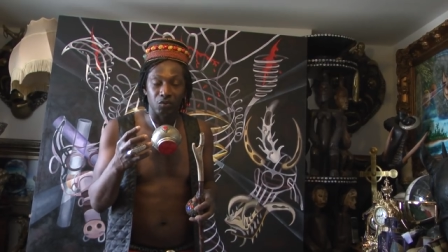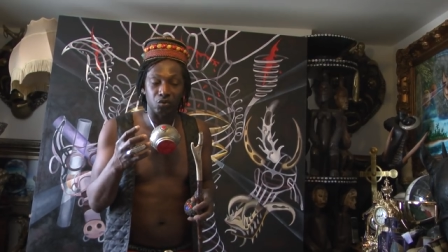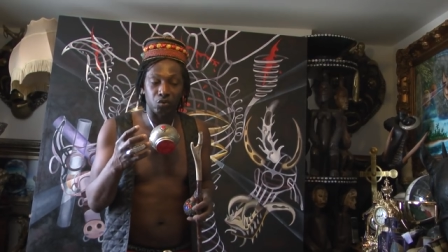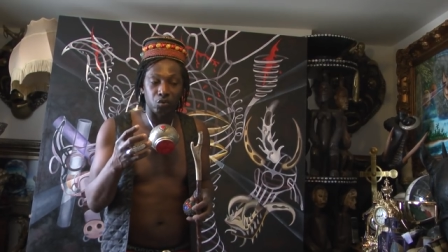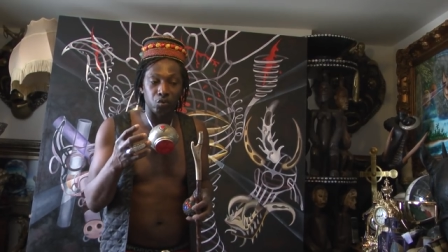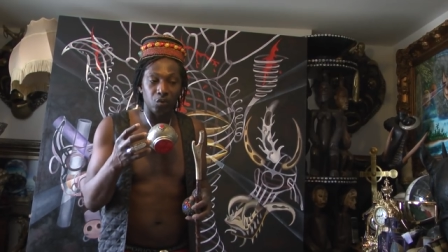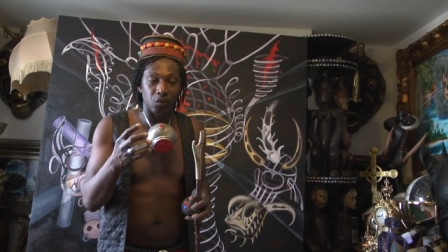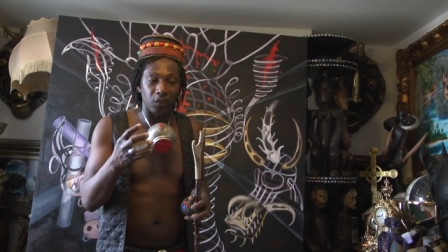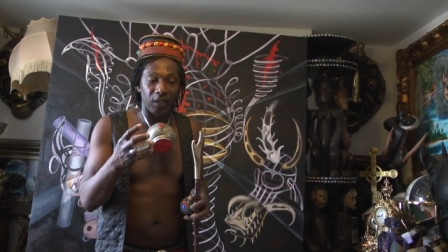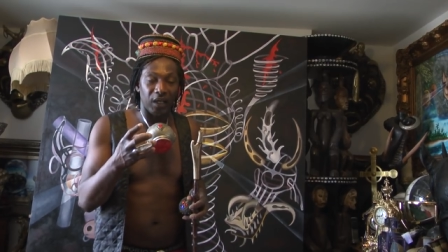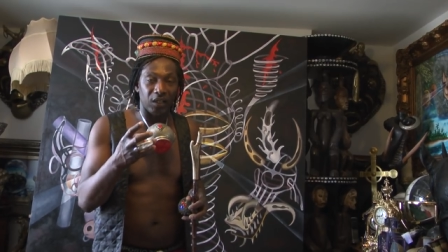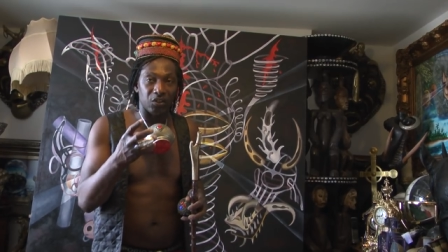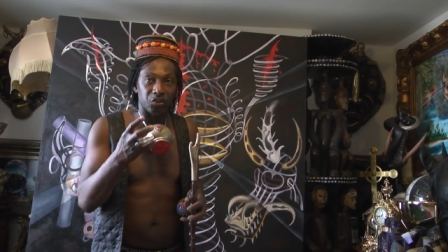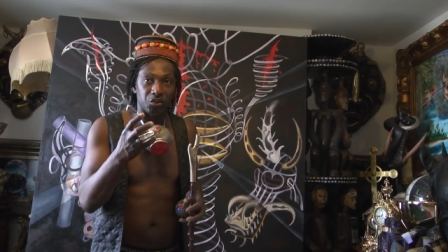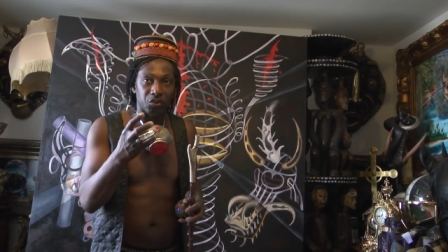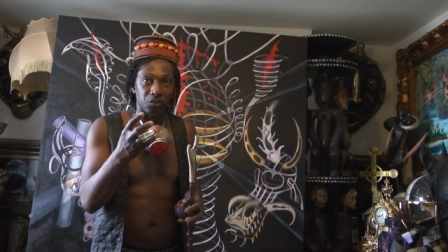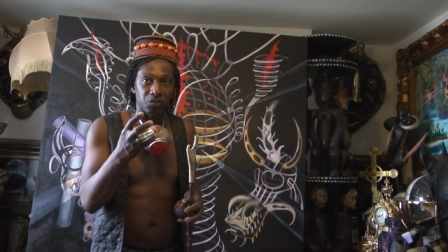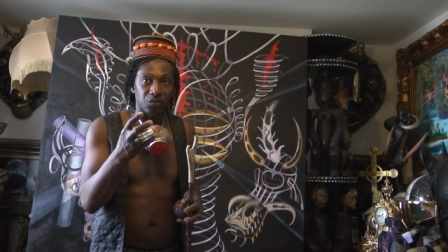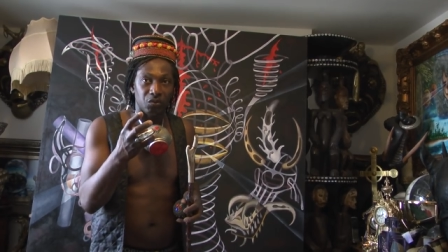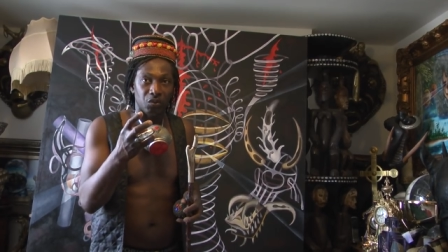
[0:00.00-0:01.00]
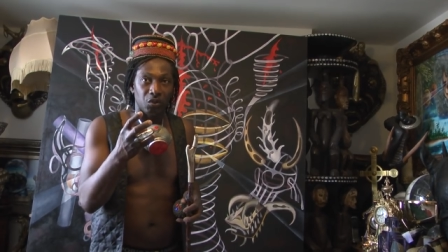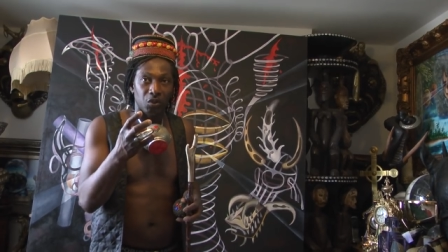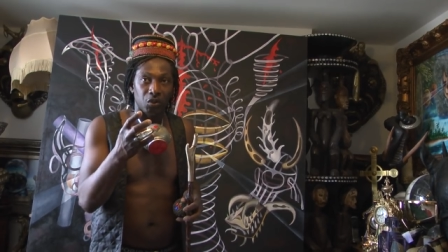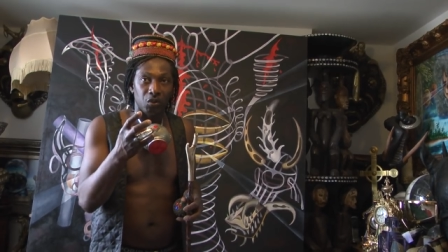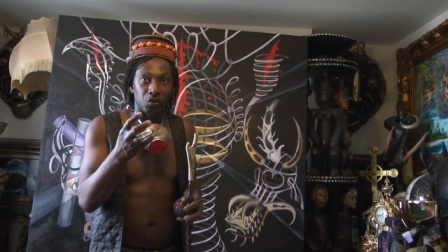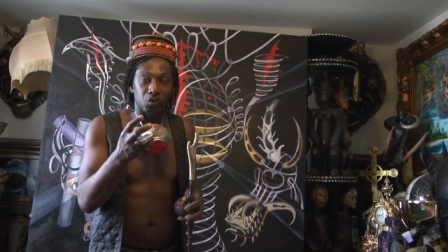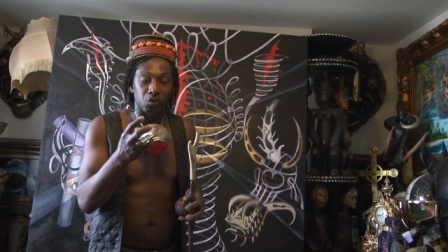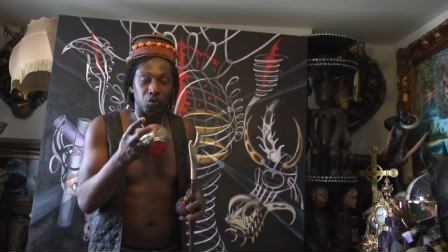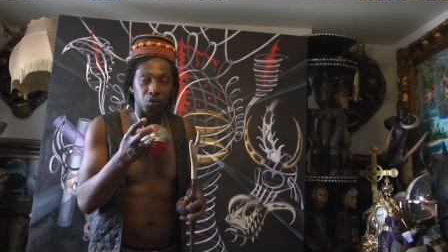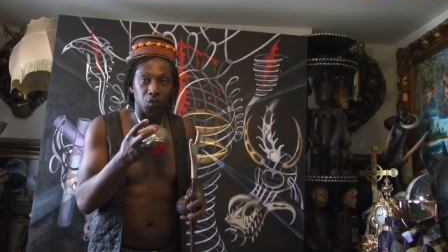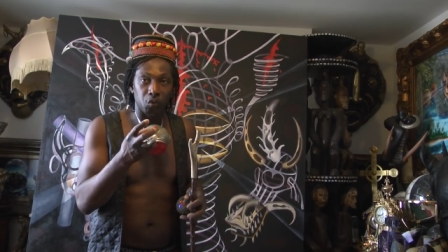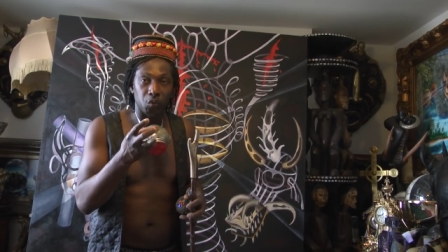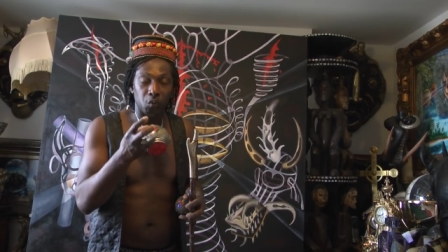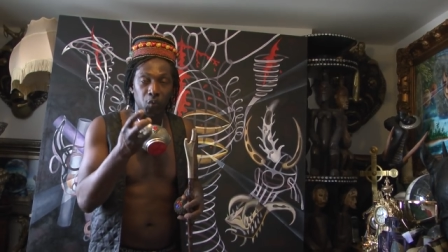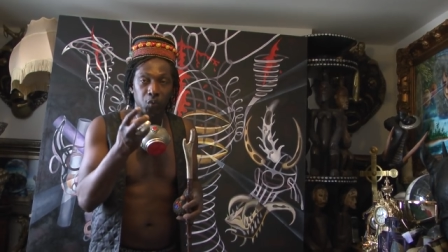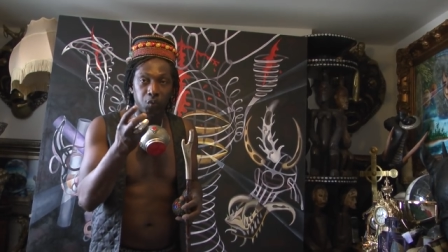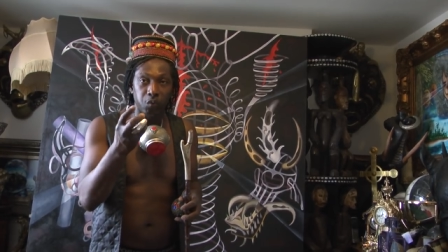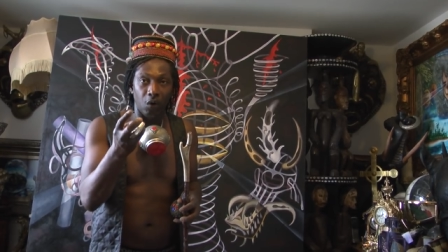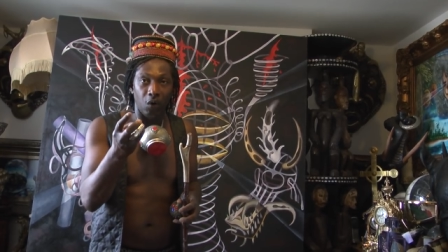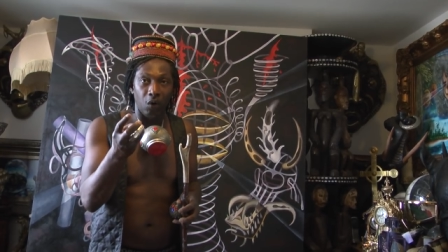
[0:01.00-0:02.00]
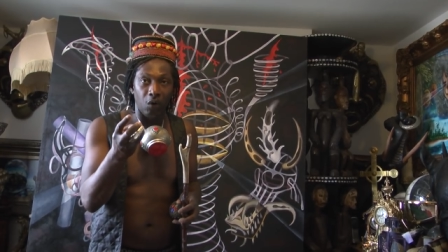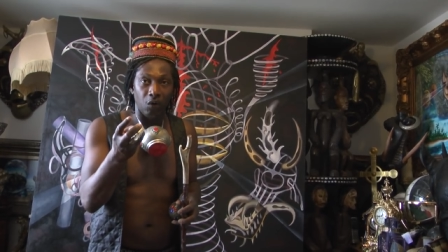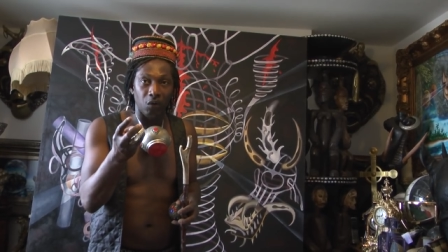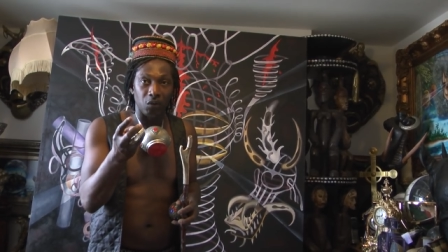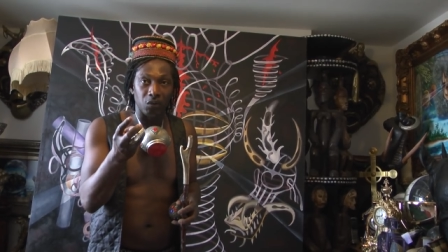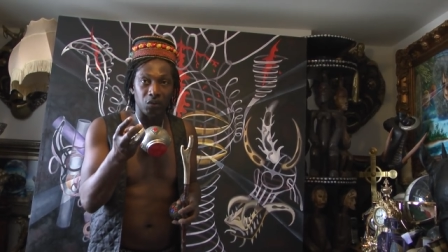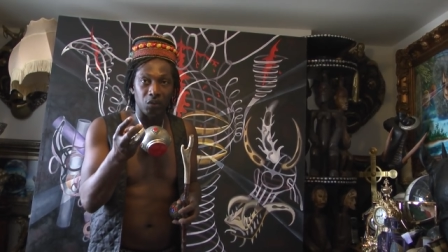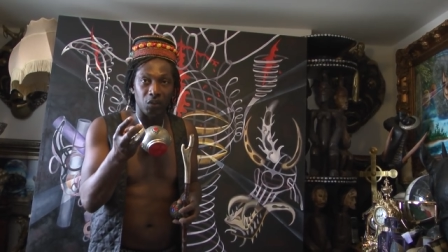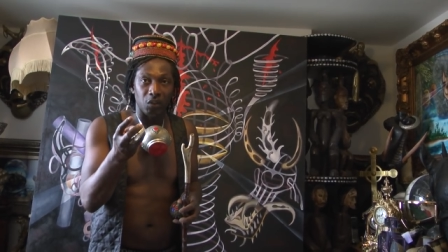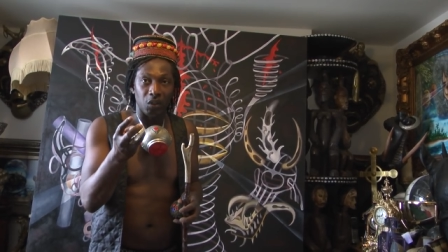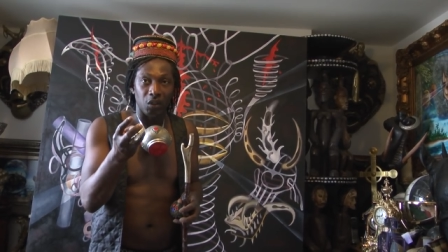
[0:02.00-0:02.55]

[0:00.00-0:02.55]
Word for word: through action, through word,